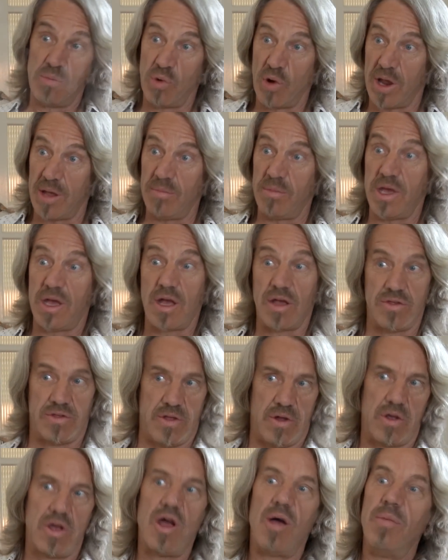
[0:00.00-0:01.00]
bring because
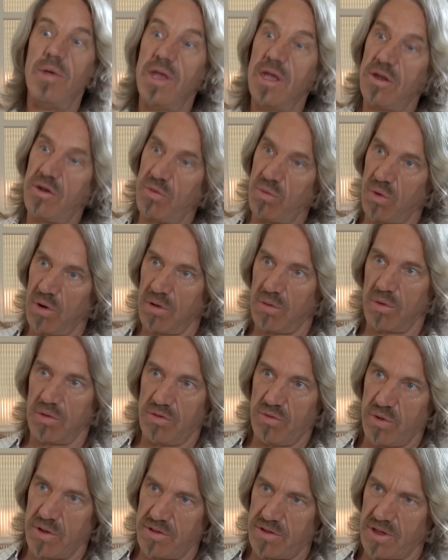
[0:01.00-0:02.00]
they're coming in to work with
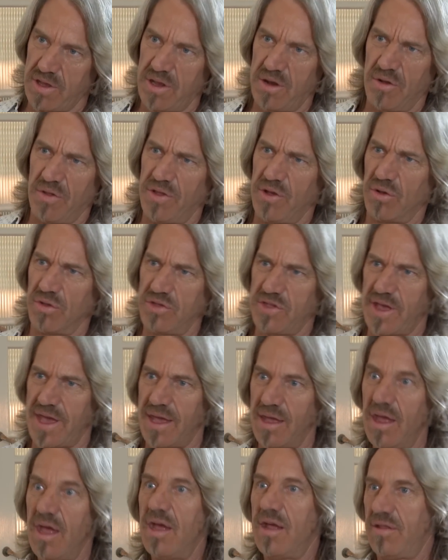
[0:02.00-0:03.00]
Quincy. You know the old
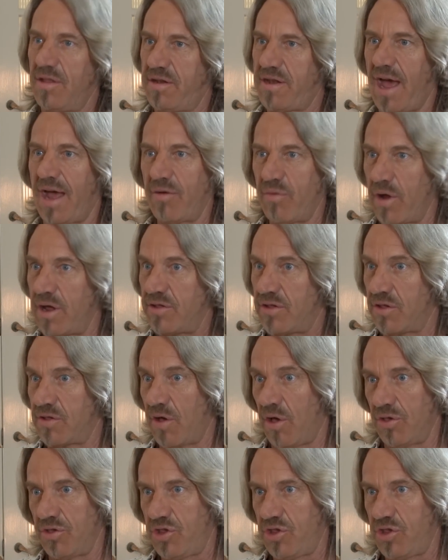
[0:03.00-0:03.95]
saying, the tide raises all